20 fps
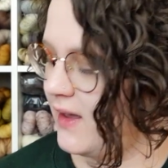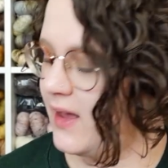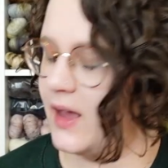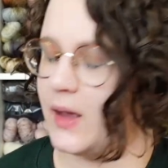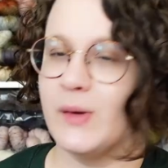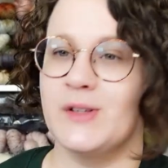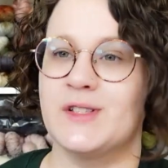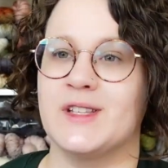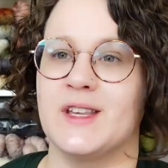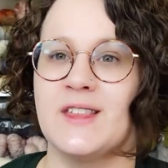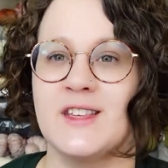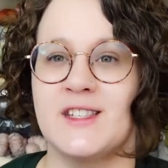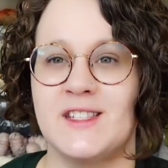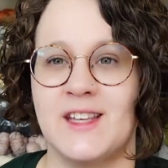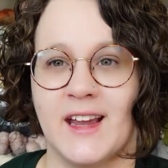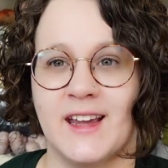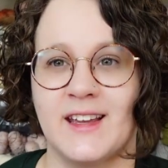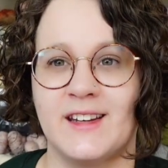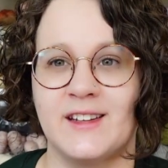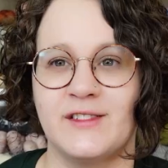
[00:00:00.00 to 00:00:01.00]
I will say the
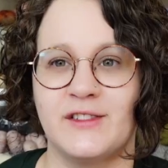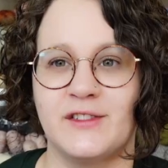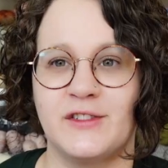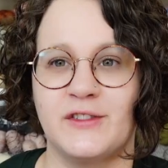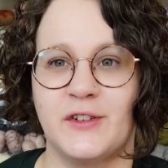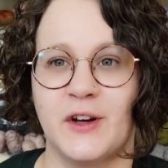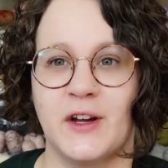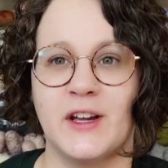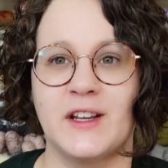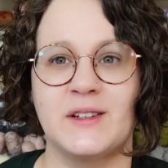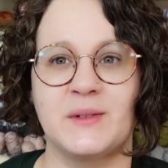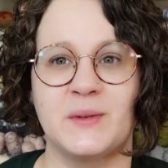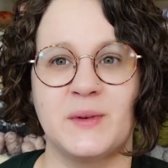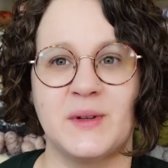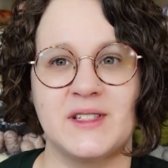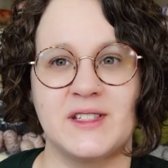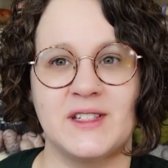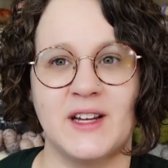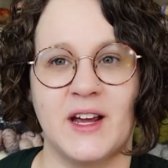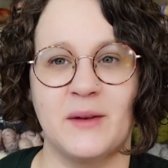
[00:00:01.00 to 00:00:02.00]
second foot
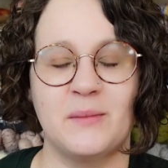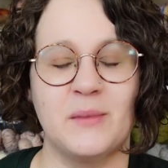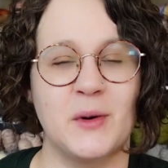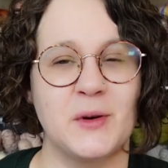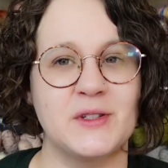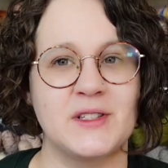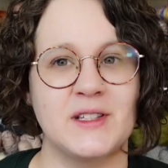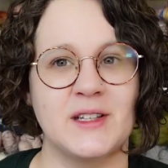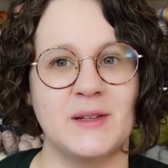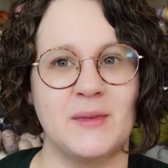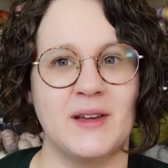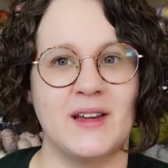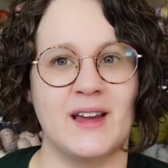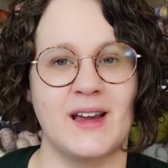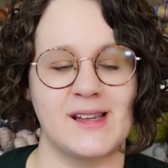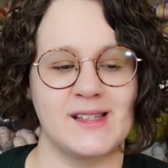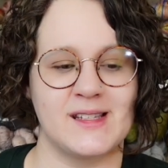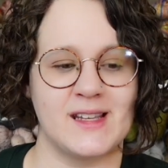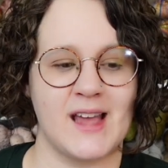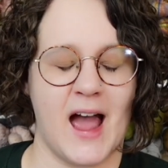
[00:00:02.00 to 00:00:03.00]
was done mostly
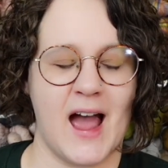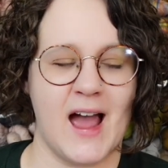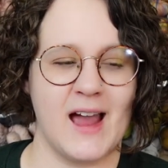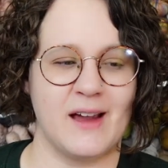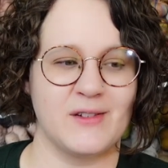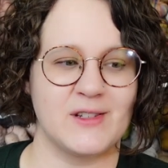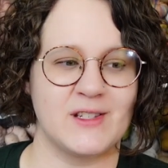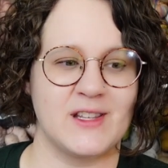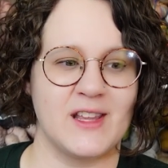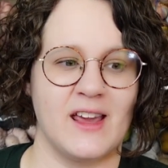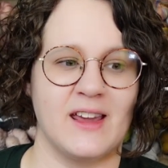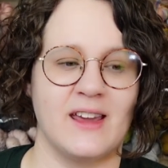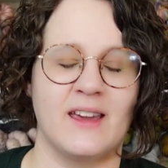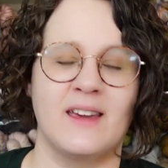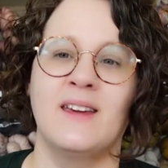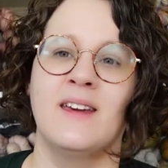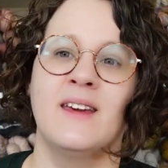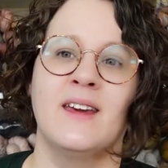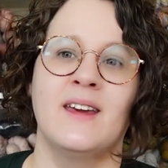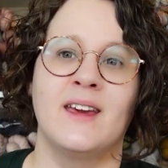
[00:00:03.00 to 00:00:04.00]
because I was like,
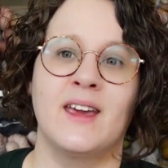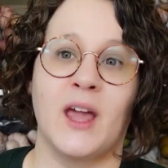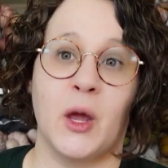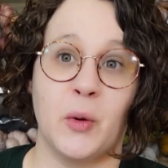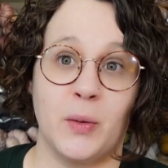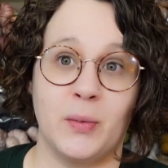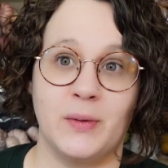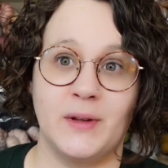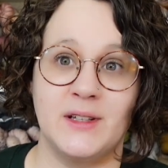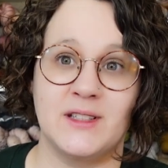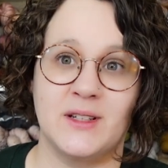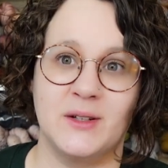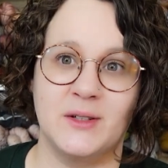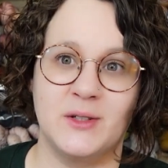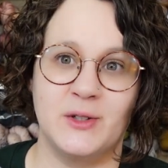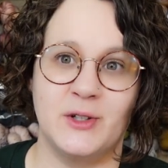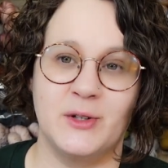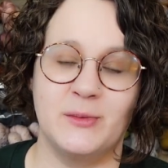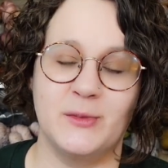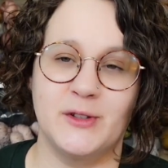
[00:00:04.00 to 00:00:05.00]
can we please go
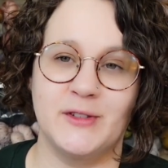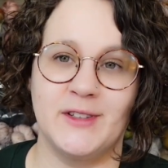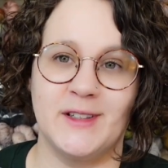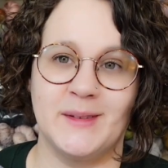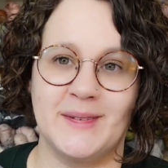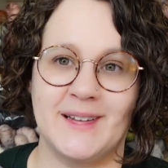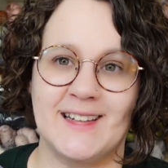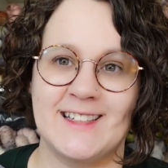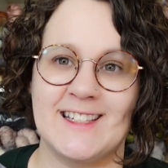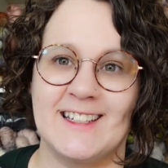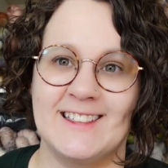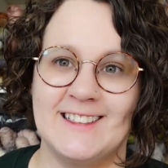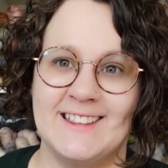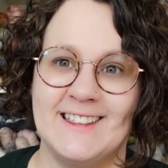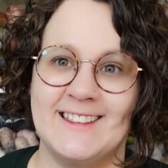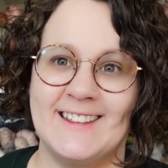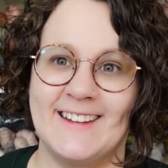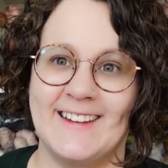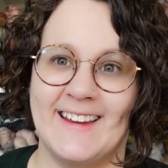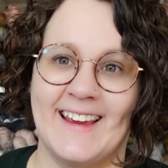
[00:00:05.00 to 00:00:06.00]
to a movie because I
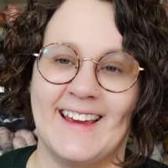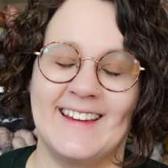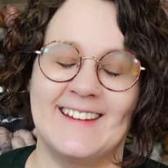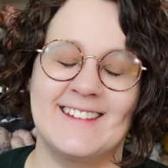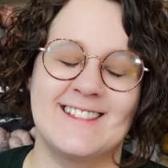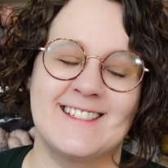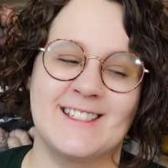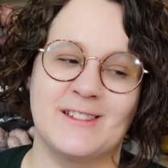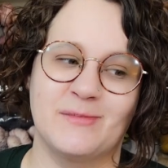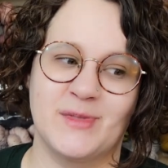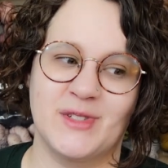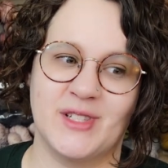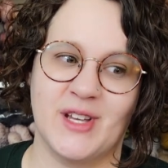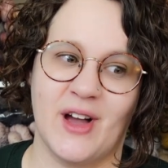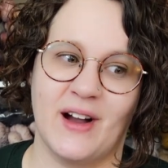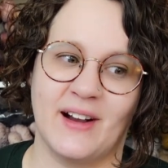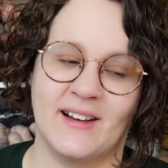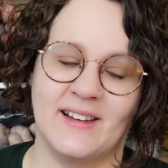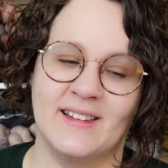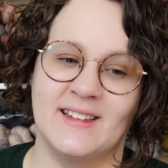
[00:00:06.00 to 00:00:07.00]
need to get some
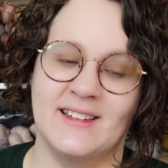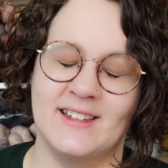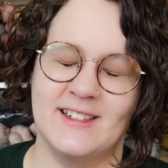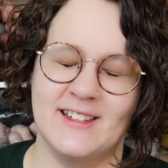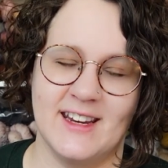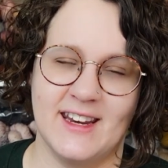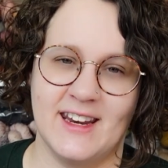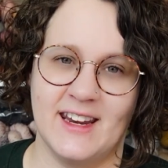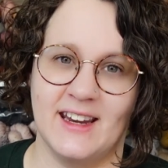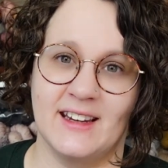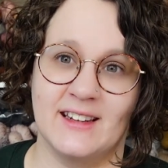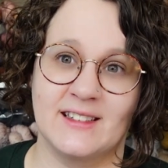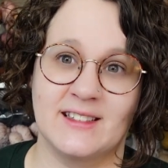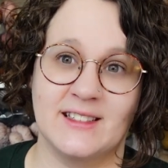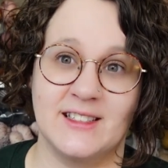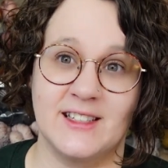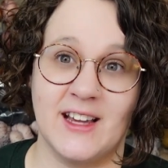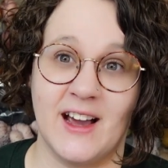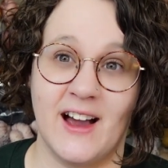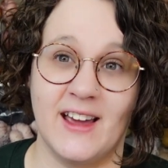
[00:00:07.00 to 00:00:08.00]
sock knitting
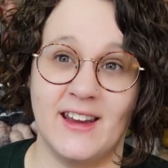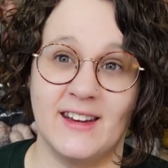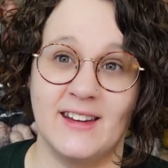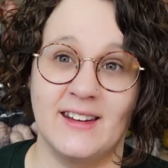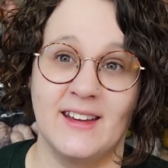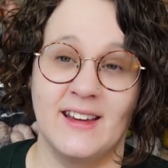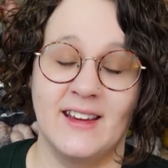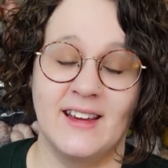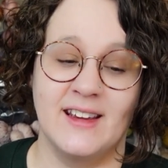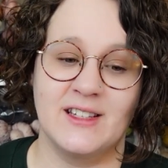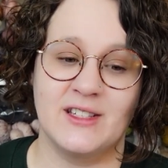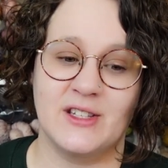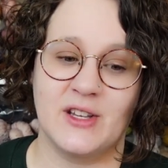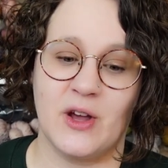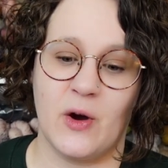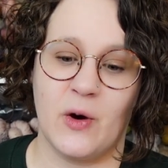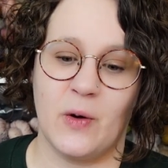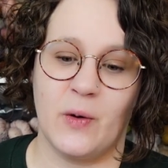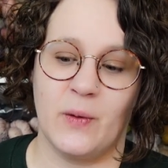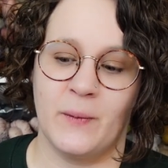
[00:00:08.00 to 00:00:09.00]
done.
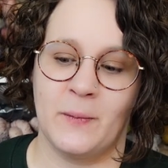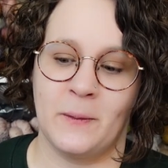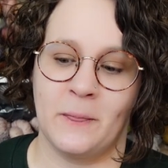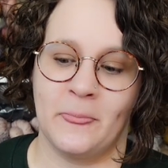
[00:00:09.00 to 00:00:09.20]
So